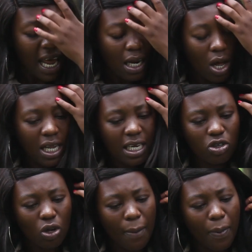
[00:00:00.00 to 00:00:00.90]
Now let us
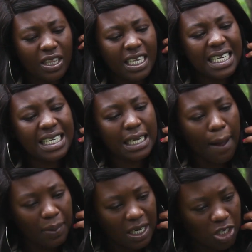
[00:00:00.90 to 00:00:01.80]
talk about the
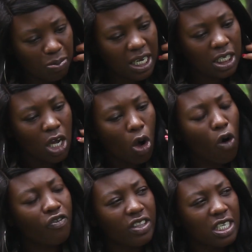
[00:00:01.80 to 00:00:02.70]
establishment
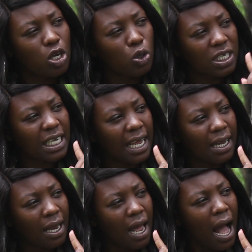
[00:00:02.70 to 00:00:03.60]
of this Lucerne.